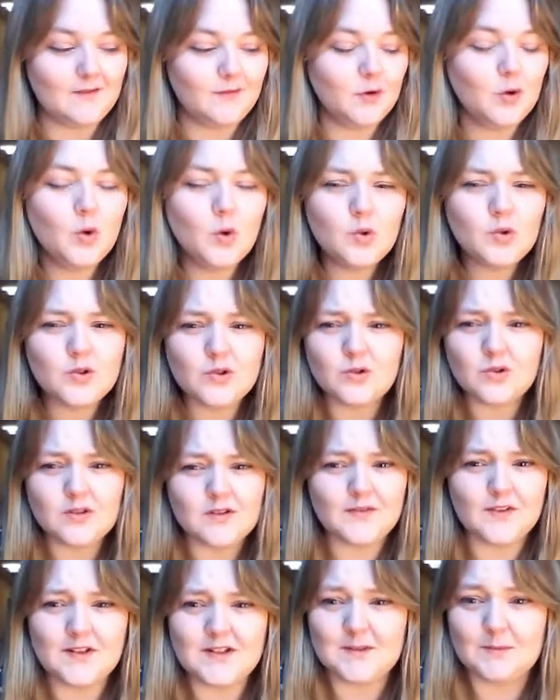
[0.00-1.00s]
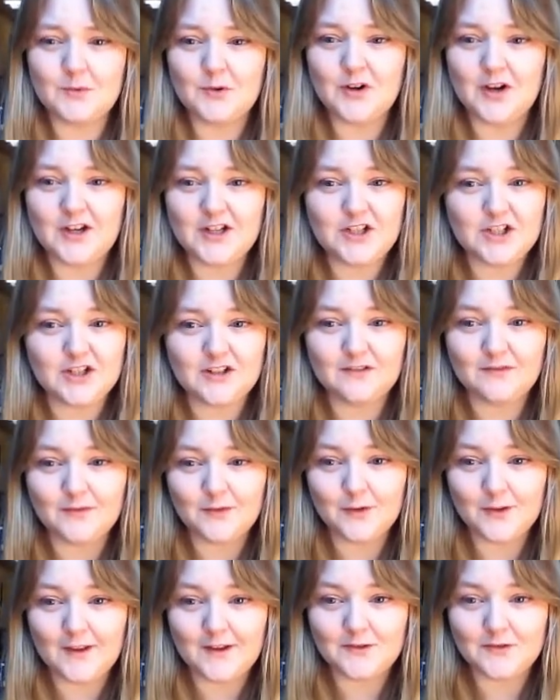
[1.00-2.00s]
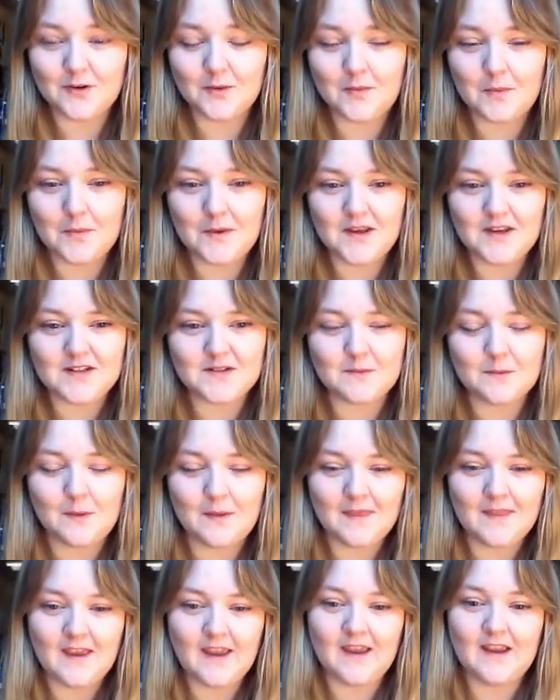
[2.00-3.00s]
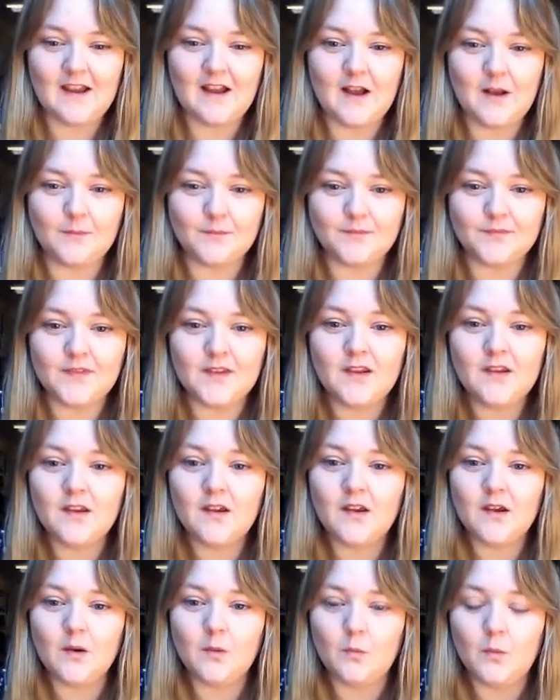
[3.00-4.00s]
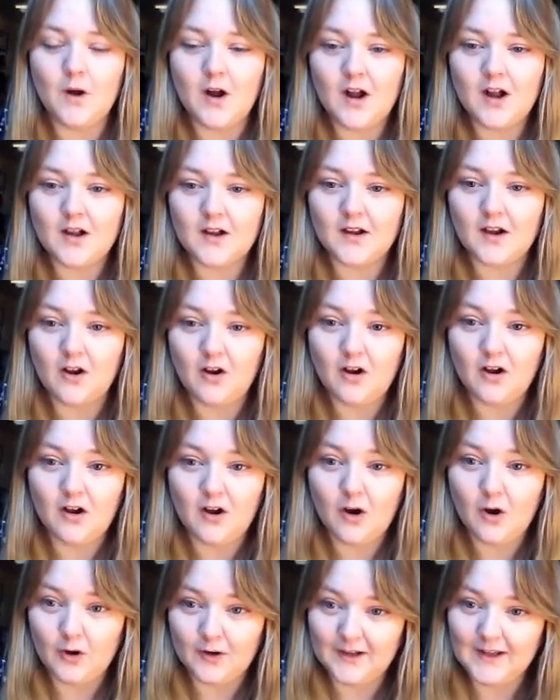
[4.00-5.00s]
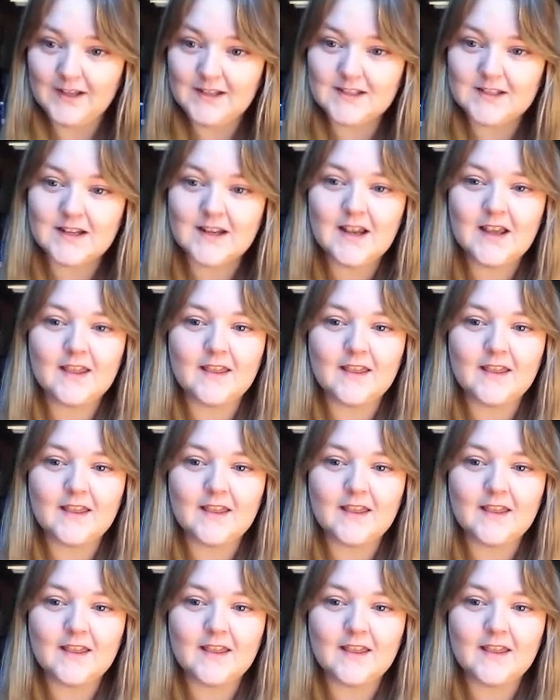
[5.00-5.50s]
have all sorts of inspiration for their drama piece when they work on it.